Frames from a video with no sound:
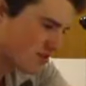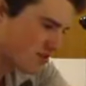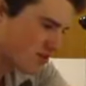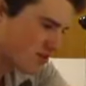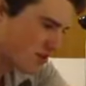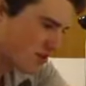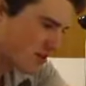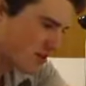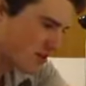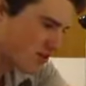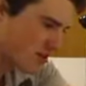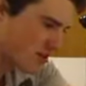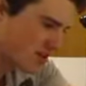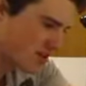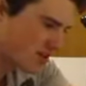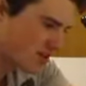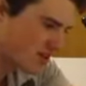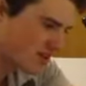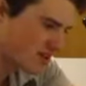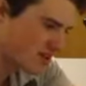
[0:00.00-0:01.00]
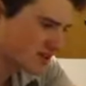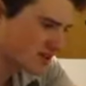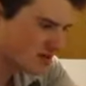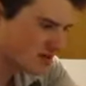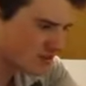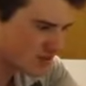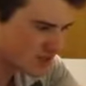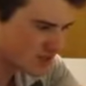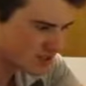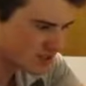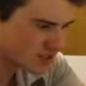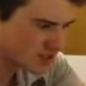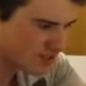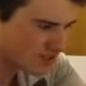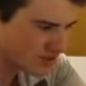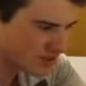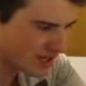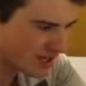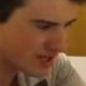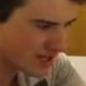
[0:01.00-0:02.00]
so I think We didn't do
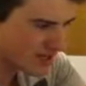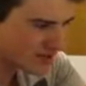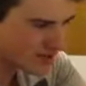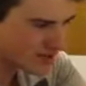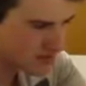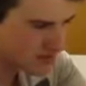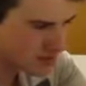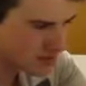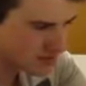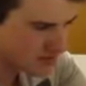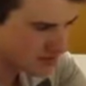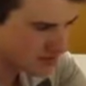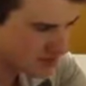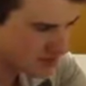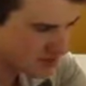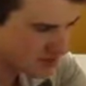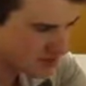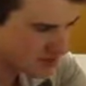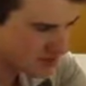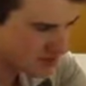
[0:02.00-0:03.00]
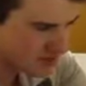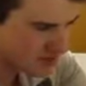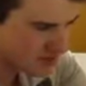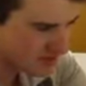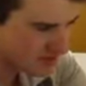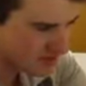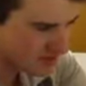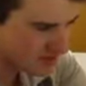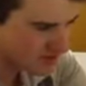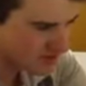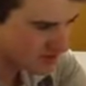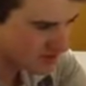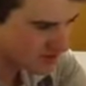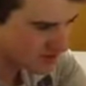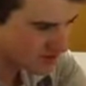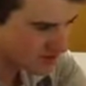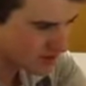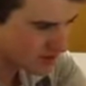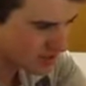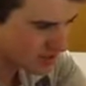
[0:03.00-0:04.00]
it right. We're going to fill in
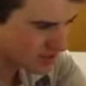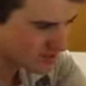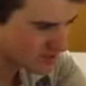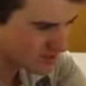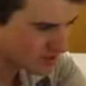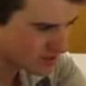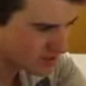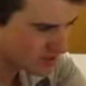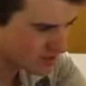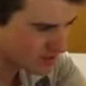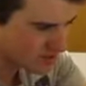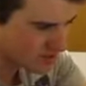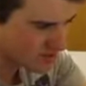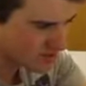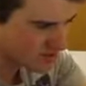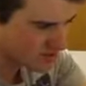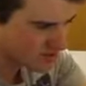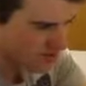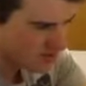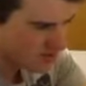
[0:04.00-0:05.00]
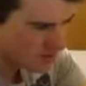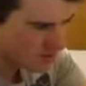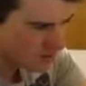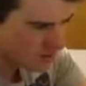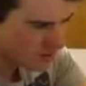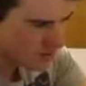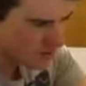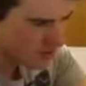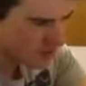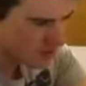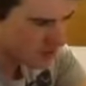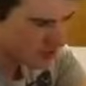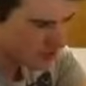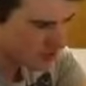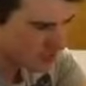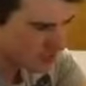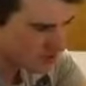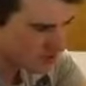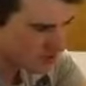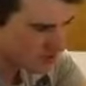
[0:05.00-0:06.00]
the little S curve. We'll make a new
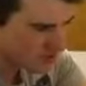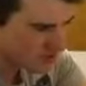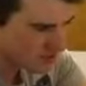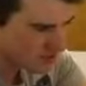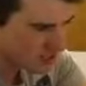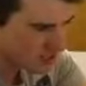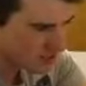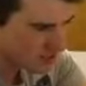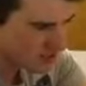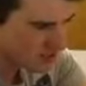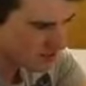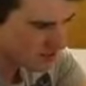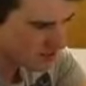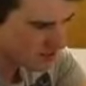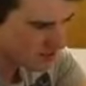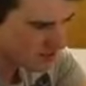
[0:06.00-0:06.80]
S curve later.